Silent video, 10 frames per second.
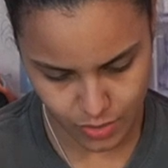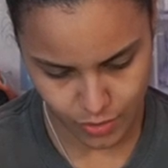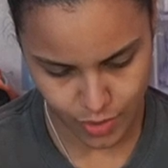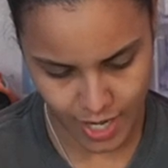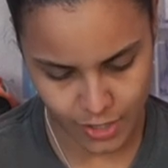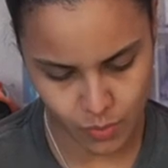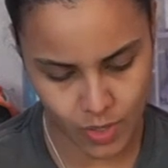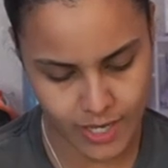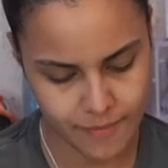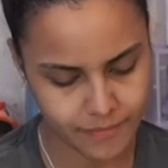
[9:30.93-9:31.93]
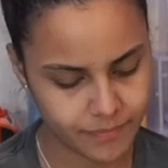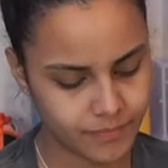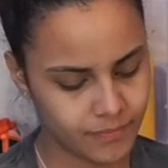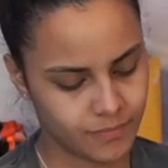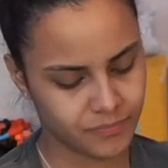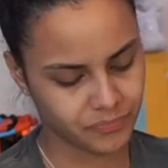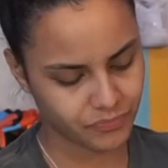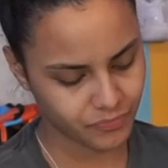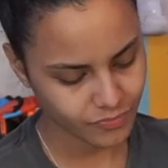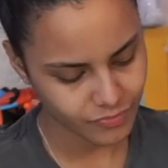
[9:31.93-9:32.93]
Crash White.
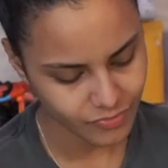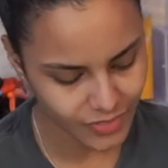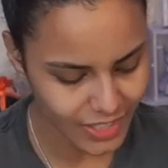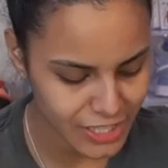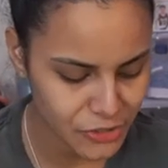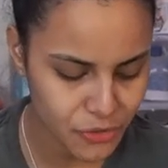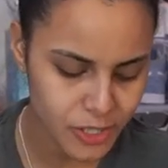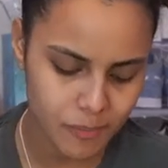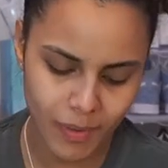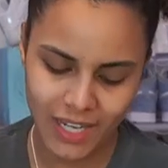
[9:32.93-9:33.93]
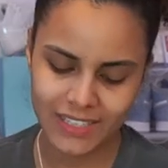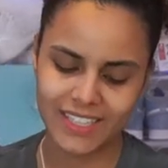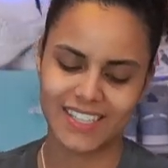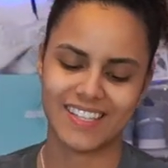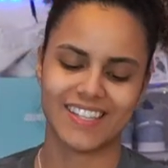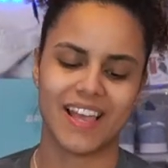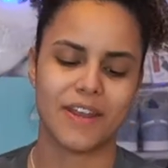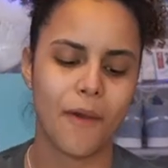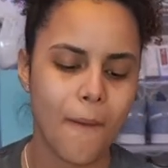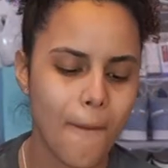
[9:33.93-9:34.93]
He responded and
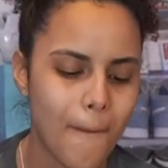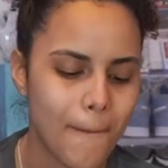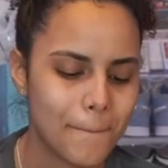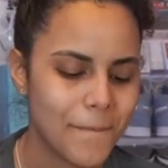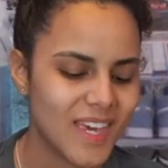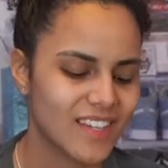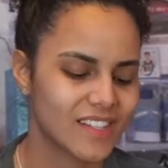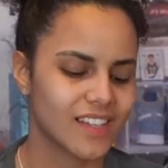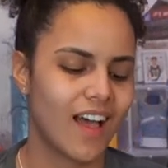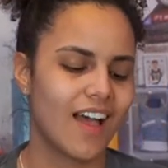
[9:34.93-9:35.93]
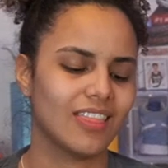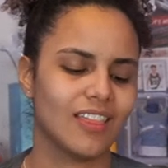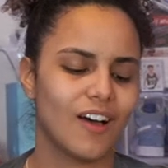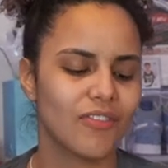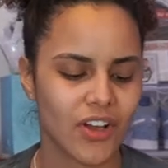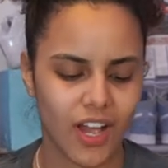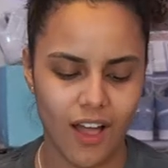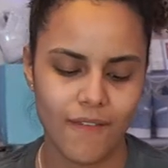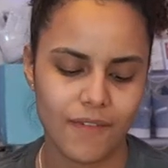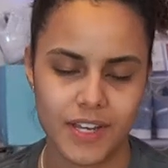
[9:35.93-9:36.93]
said, "Miss, I love the
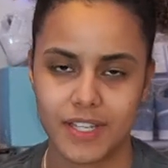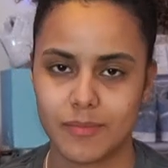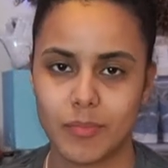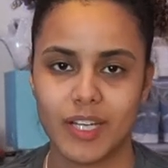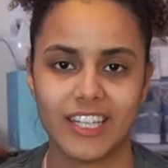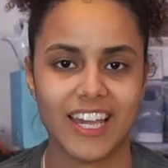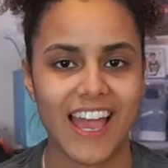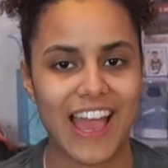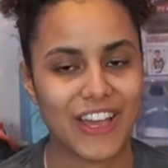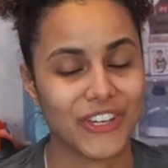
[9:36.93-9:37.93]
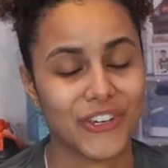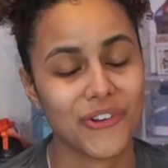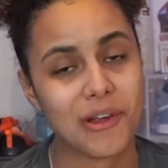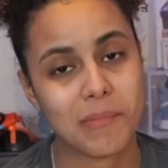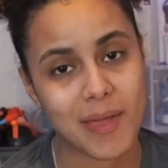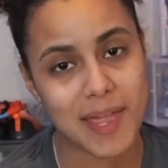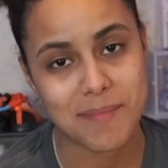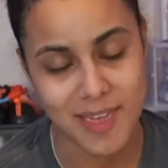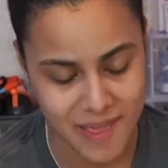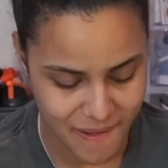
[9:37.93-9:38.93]
confidence, but yeah, you're a baby."